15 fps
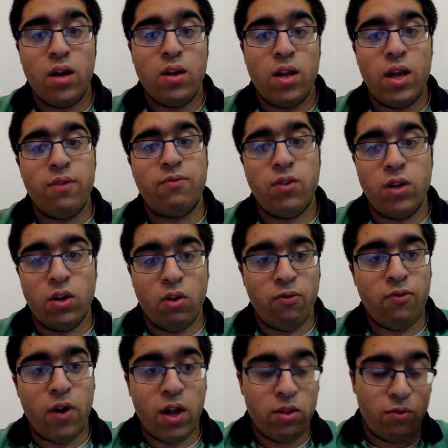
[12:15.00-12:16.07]
if
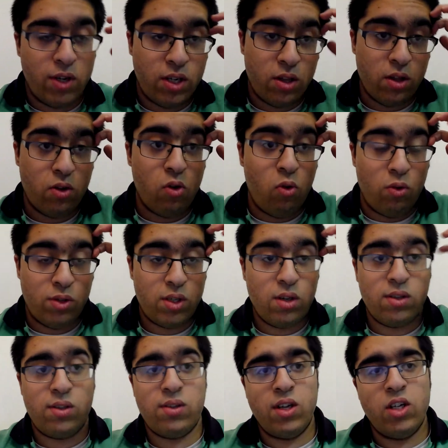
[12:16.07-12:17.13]
further into the course,
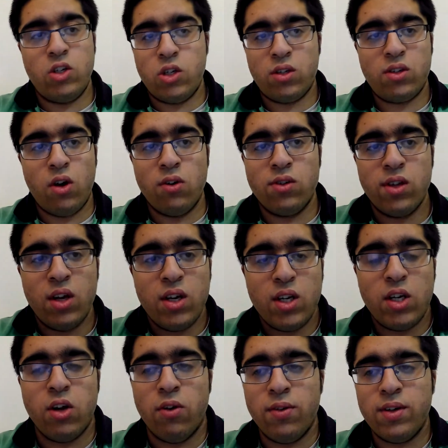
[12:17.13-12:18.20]
because it just goes.
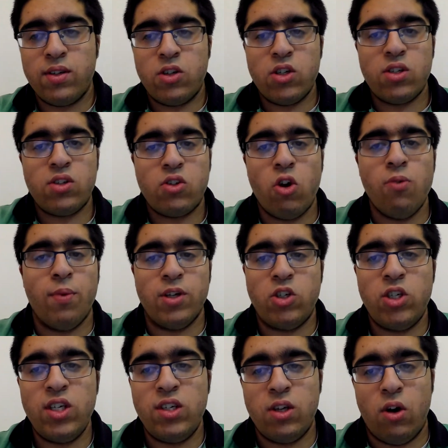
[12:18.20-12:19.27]
It's just so much
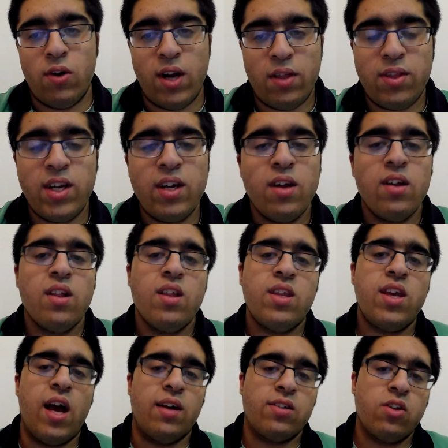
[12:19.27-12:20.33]
detail, and I think
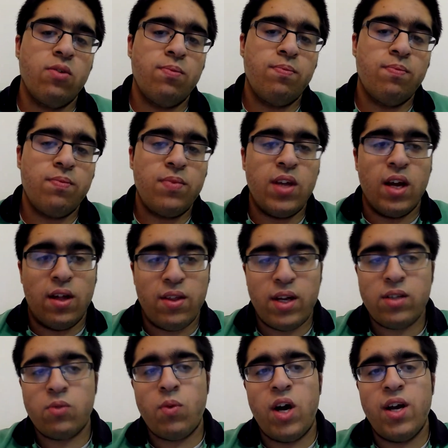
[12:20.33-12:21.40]

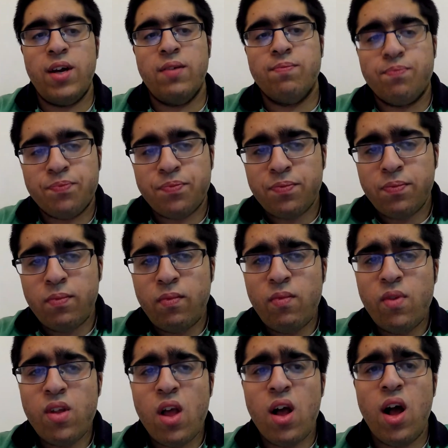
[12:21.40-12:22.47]
that's why
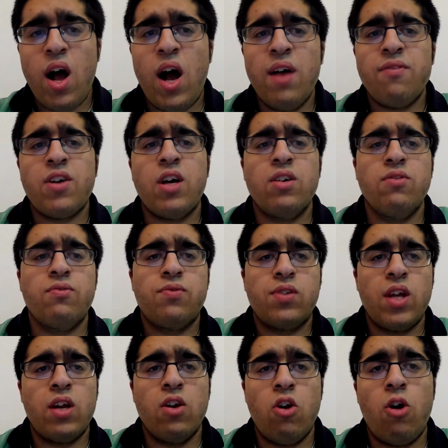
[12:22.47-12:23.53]
I've kind of
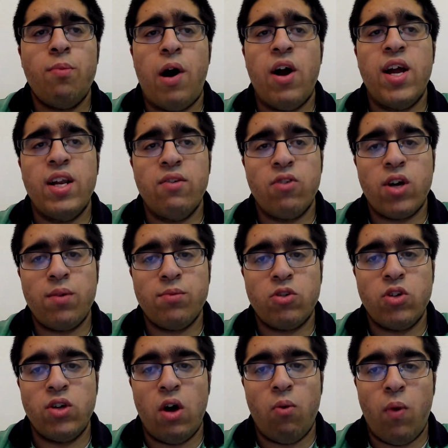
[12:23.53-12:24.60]
said a lot about A-level
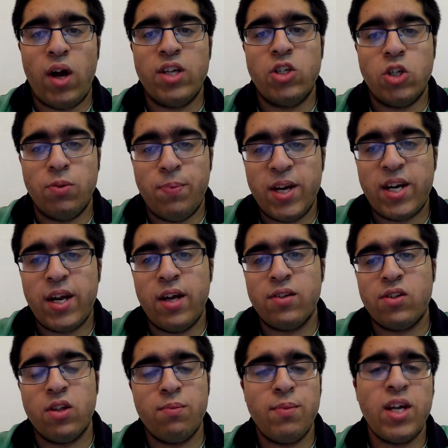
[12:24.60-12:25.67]
chemistry now. Why you should pick it.
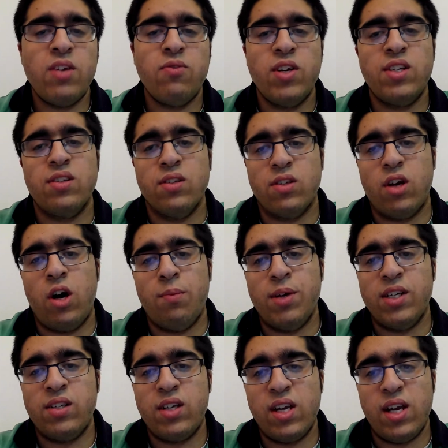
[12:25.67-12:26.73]
So the main reasons are
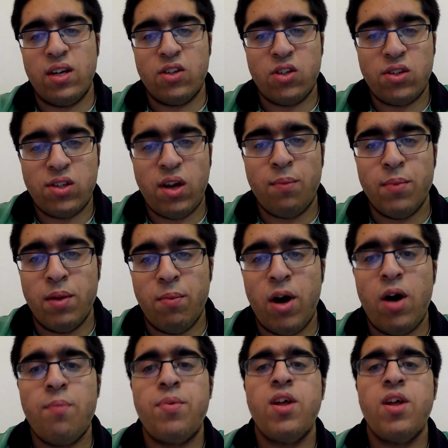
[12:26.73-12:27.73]
basically, I just sum them up,